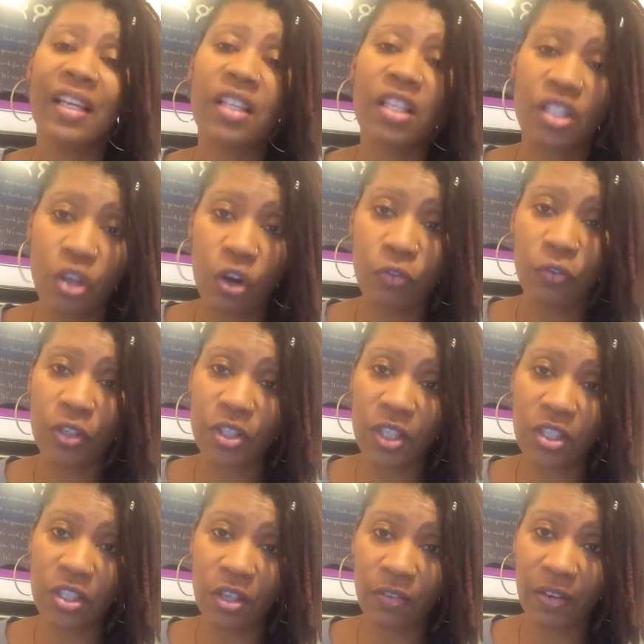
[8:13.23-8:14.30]
in the
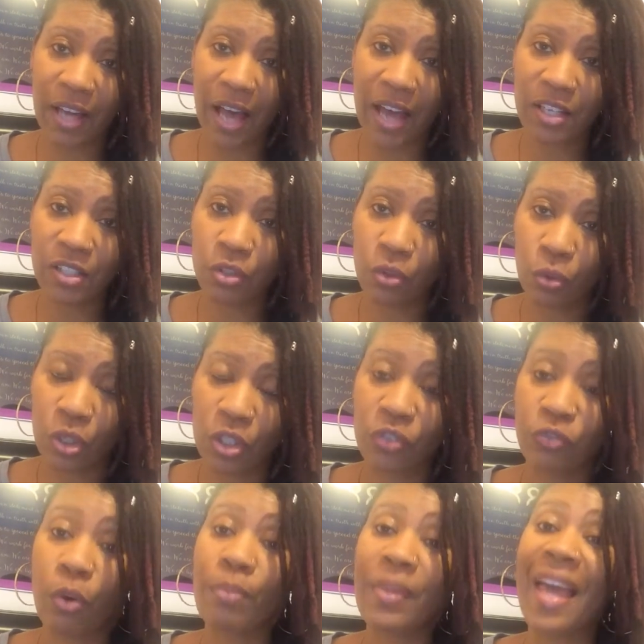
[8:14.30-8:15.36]
Self-Realization of a Goddess
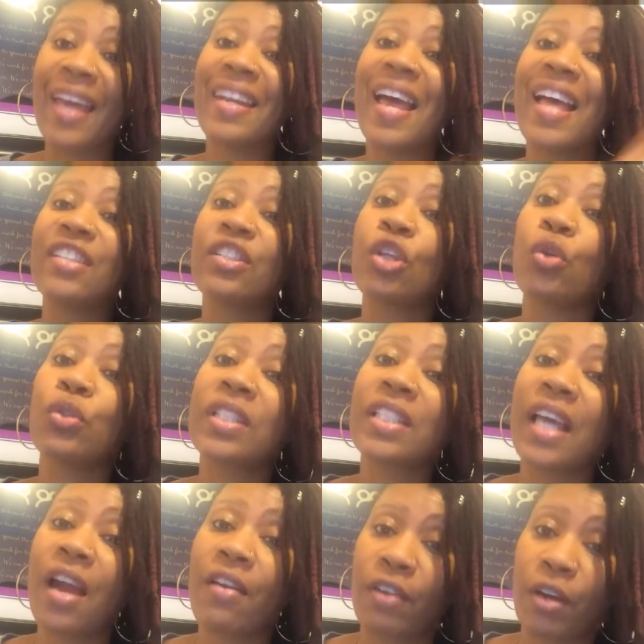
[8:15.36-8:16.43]
course from an
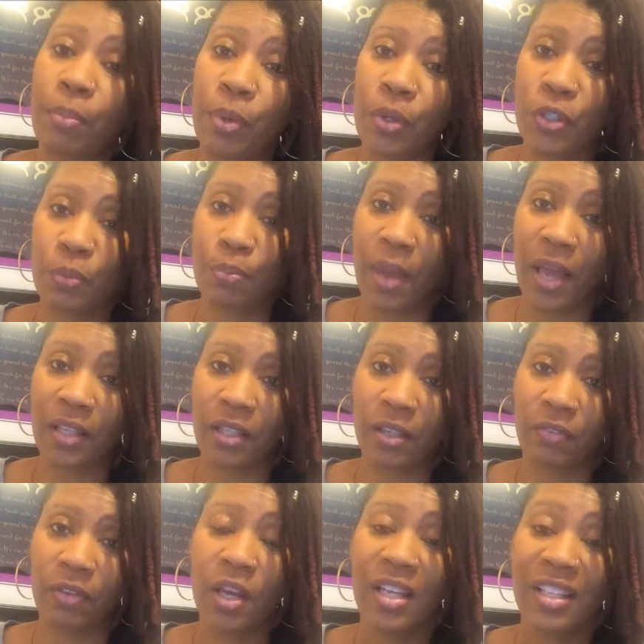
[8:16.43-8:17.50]
esoteric
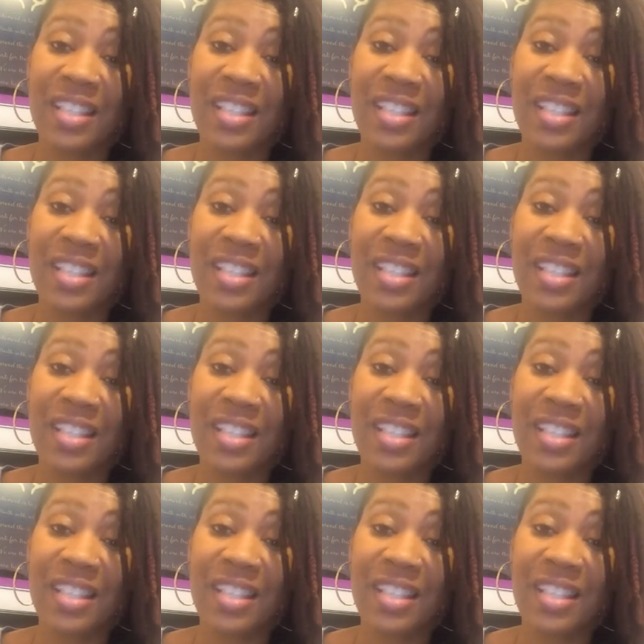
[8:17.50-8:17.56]
perspective.